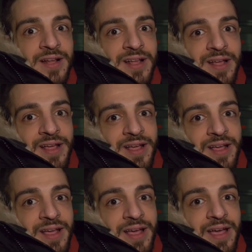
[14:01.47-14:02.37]
We both
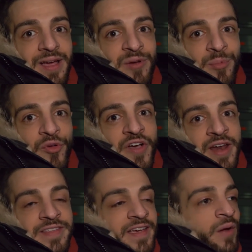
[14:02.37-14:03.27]
got a ticket. We both
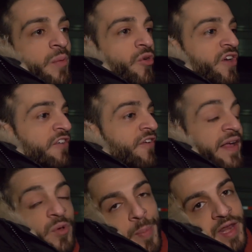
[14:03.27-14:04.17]
got a ticket. We both got
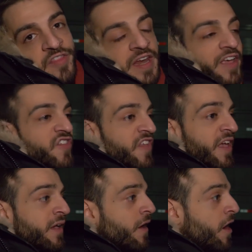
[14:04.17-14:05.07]
fined. We paid it the next
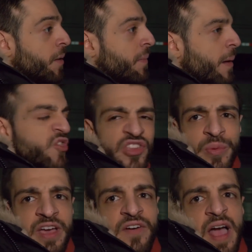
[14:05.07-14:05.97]
day. Um, how much did
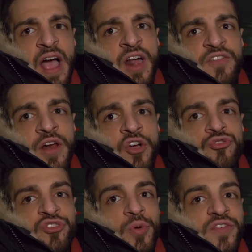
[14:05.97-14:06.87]
we get fined? I got to find one
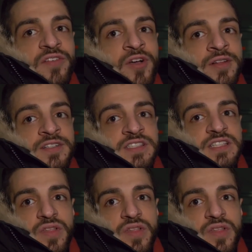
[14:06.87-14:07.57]
hundred twenty-five dollars.